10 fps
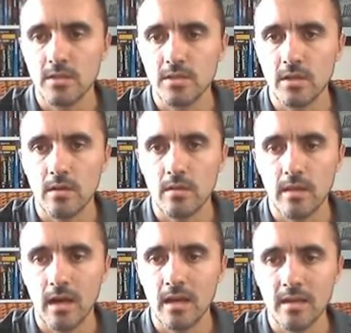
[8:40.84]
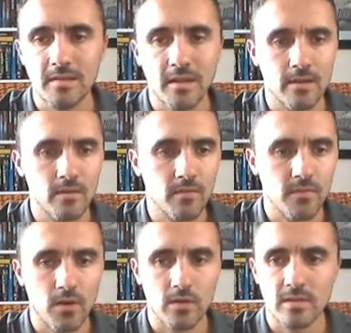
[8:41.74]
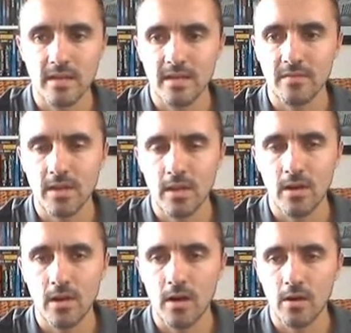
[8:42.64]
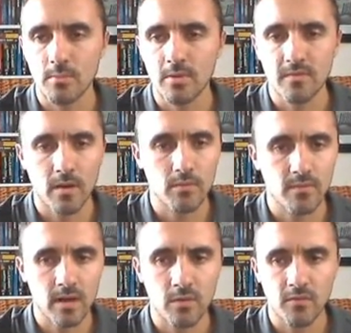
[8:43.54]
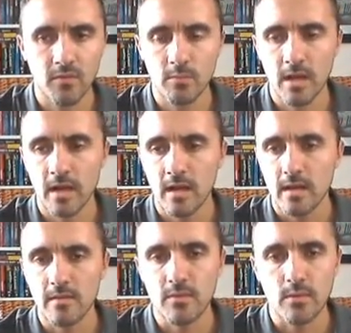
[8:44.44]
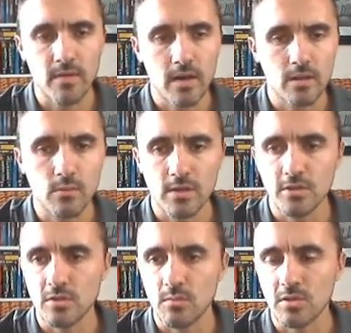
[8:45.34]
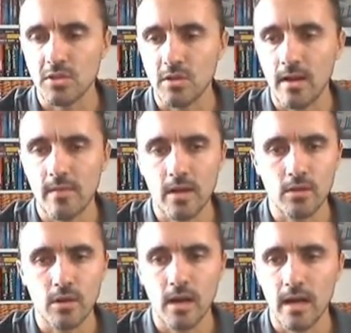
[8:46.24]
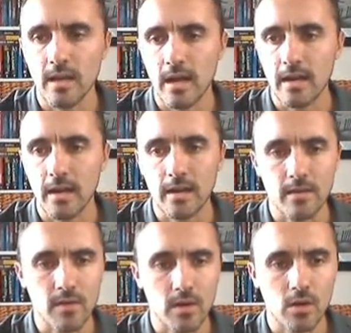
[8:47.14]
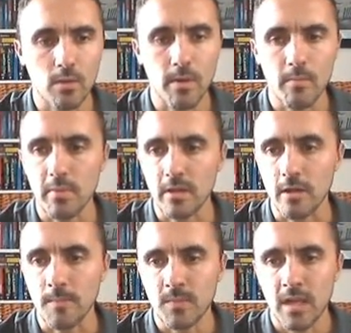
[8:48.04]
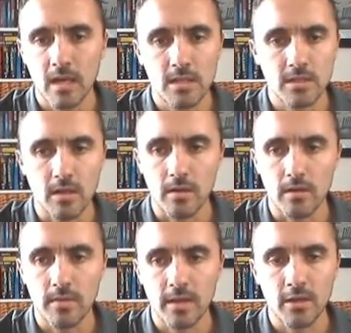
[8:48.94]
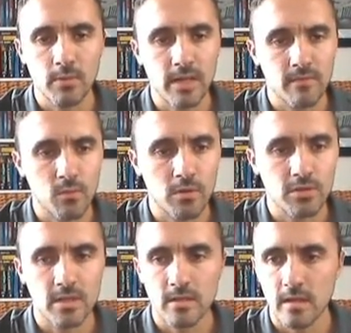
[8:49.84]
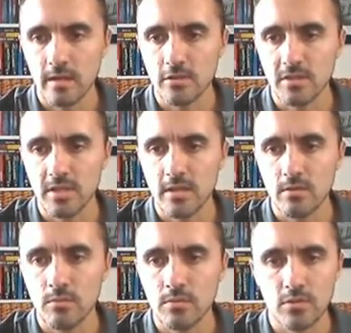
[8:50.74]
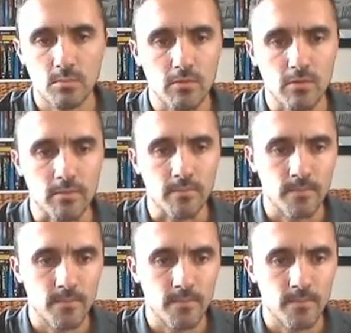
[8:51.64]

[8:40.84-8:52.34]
So that is enough for today's video. I hope you found value from that. If you have any questions whatsoever, go ahead and leave a comment below. So thank you again for watching, and I shall see you tomorrow.